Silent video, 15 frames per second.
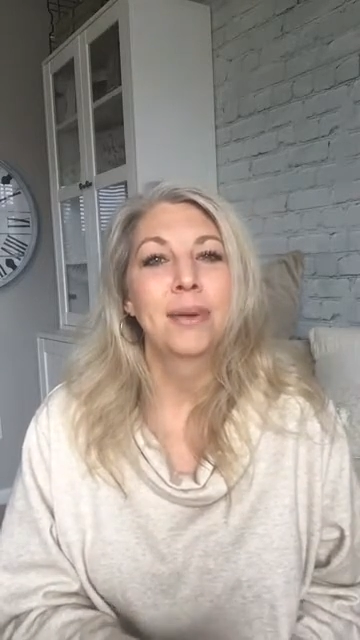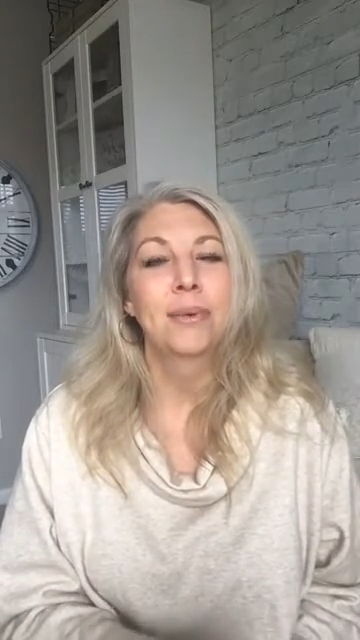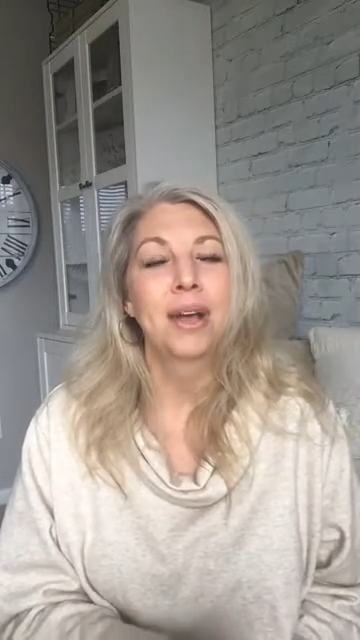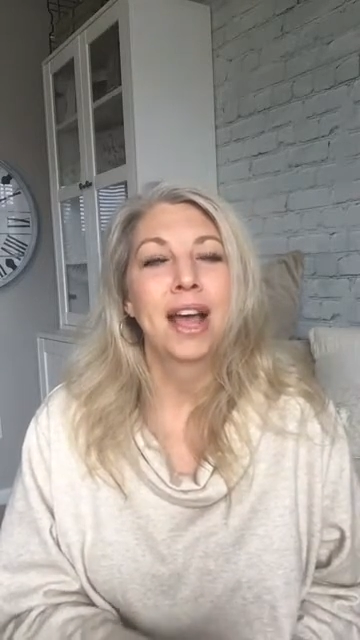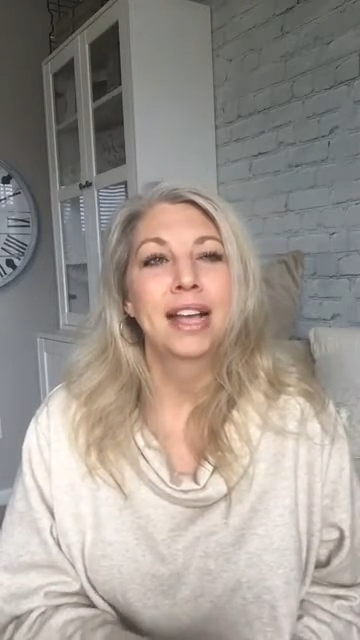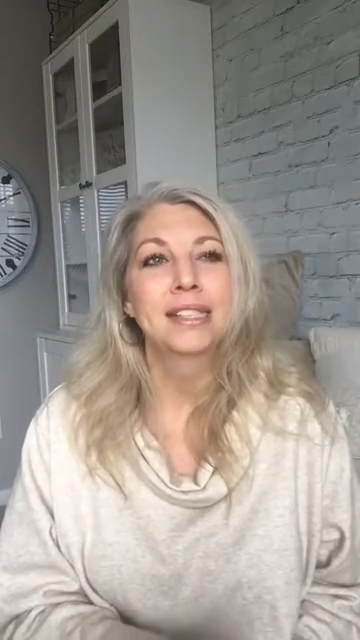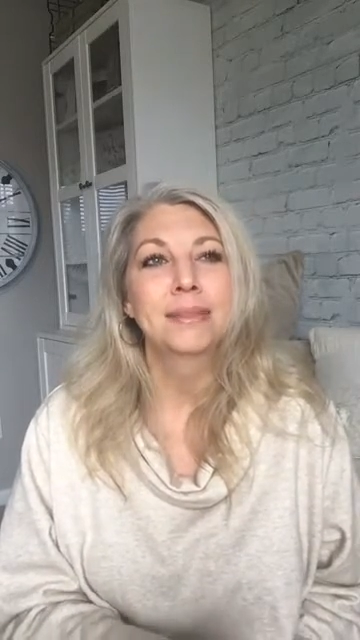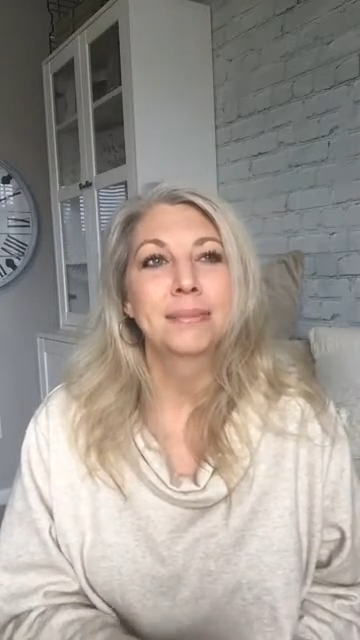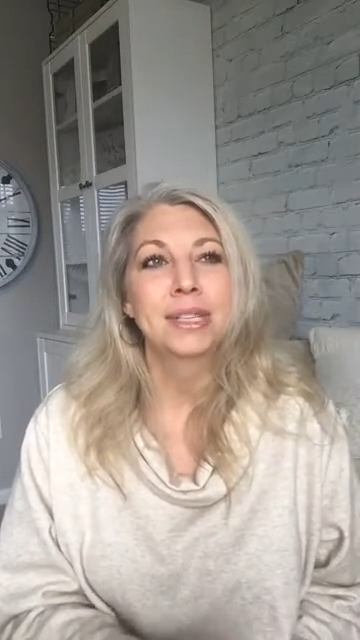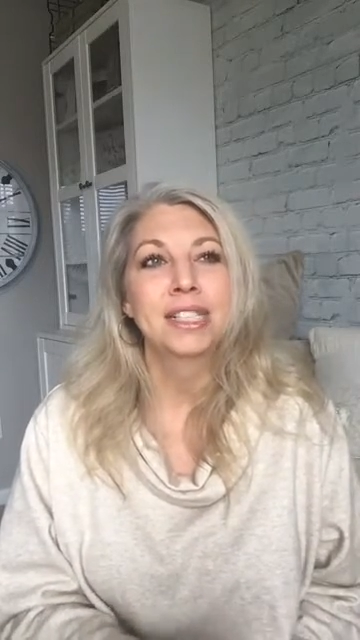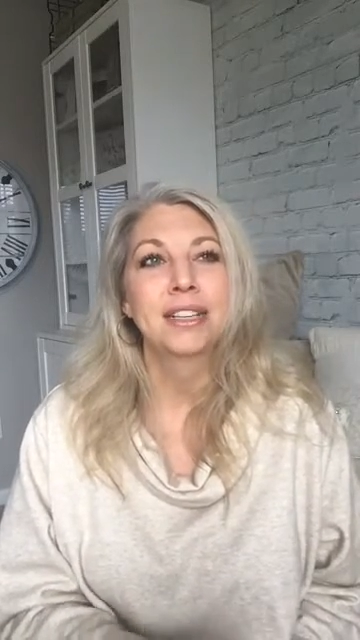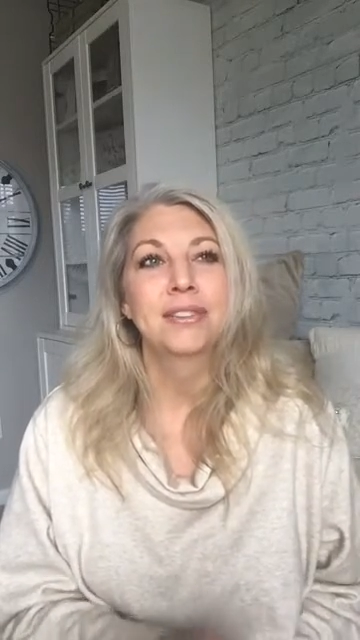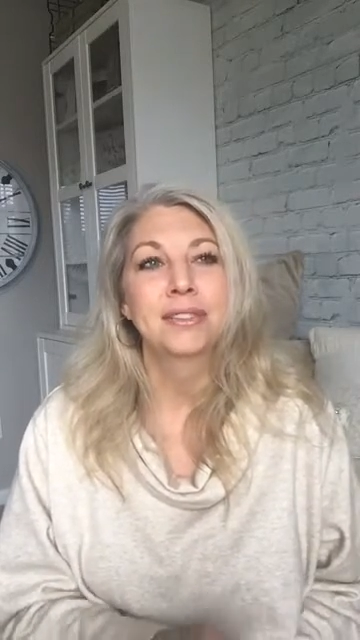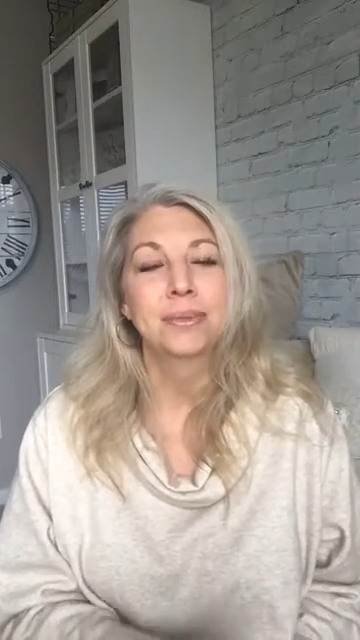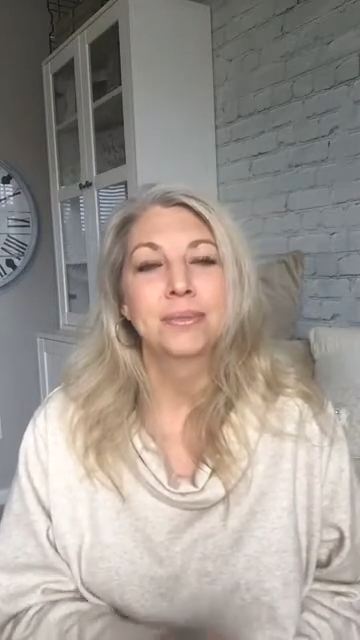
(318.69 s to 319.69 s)
will ask
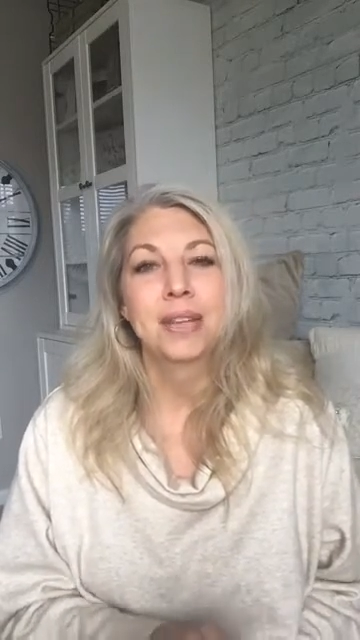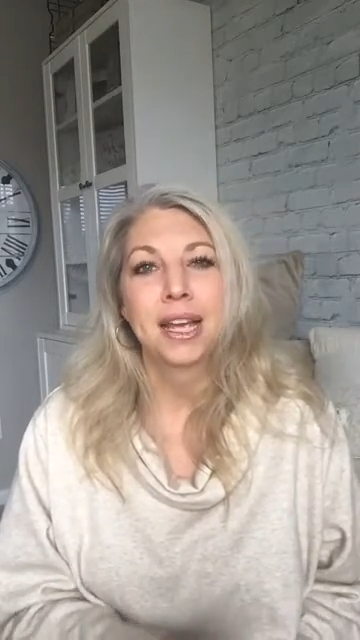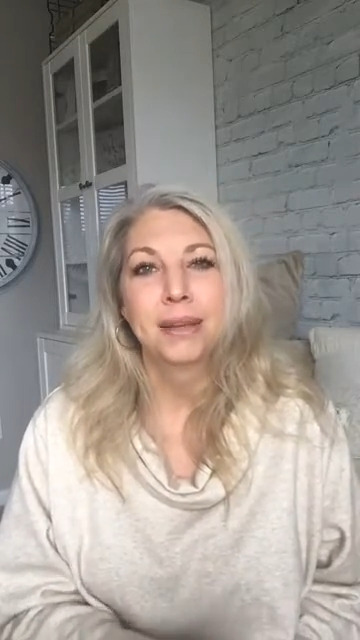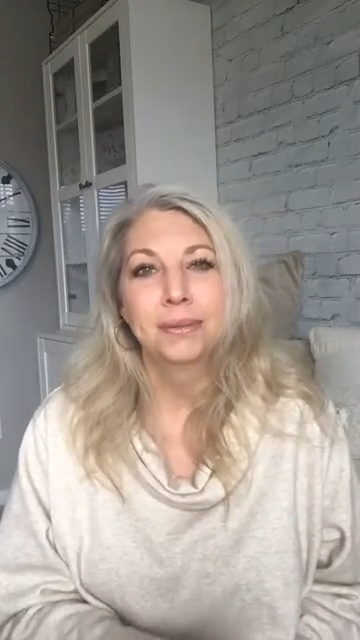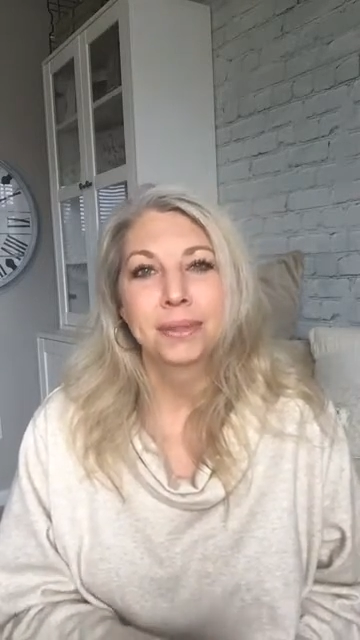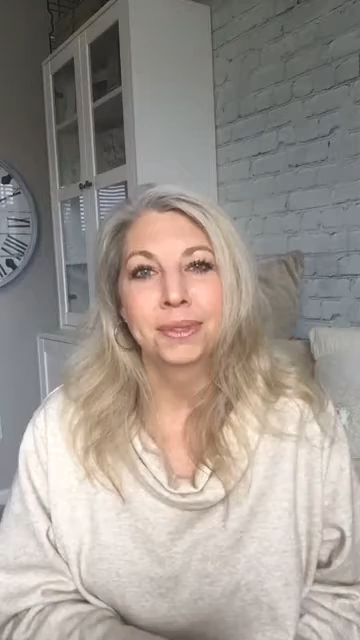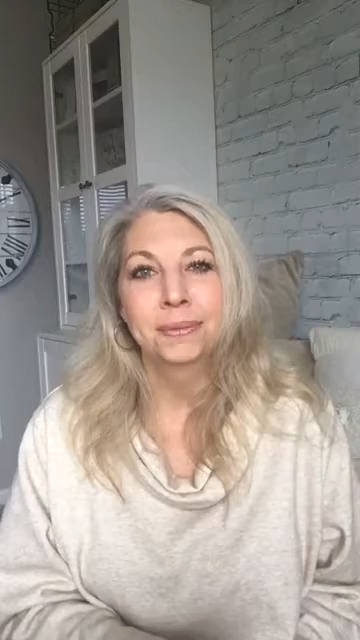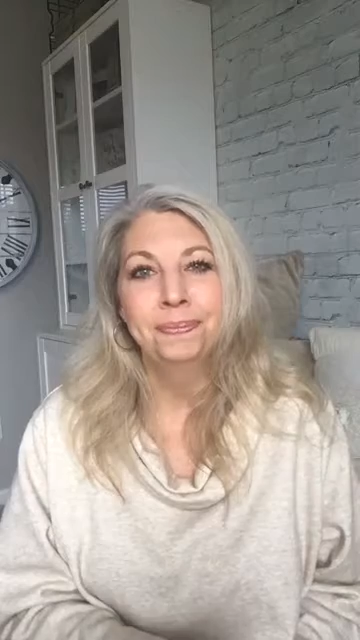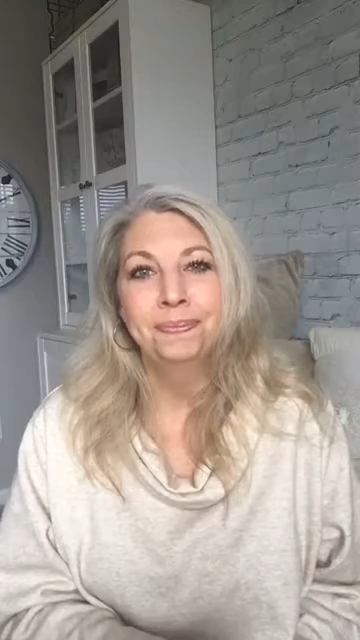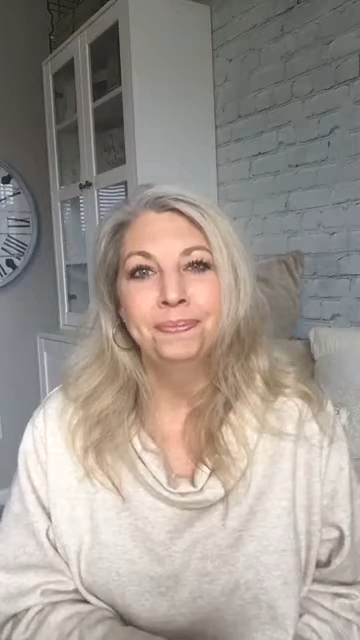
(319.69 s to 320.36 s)
myself sometimes,